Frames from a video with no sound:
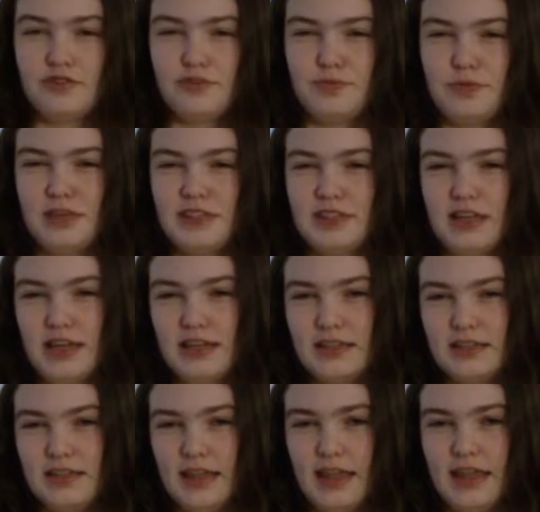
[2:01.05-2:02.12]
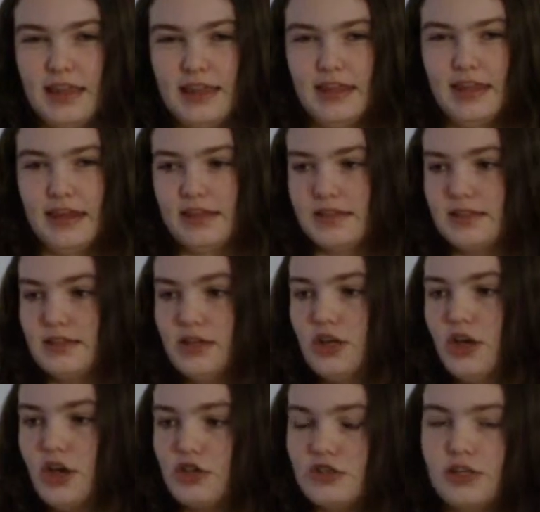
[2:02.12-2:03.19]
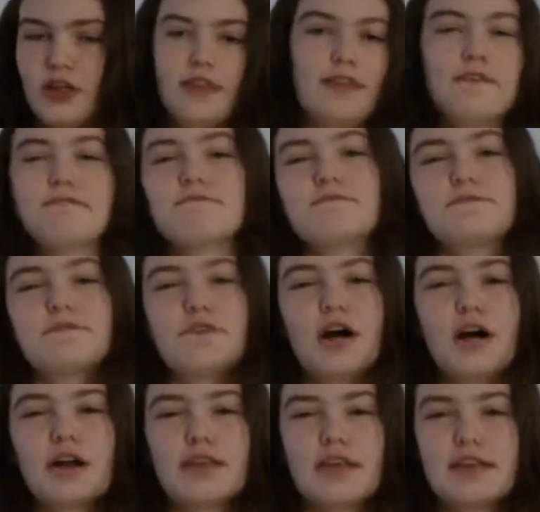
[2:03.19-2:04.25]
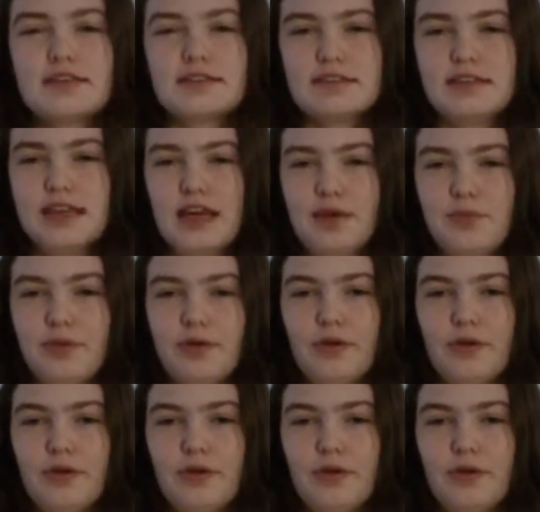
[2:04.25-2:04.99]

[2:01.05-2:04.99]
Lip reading: would be slanted like this. So the farthest tip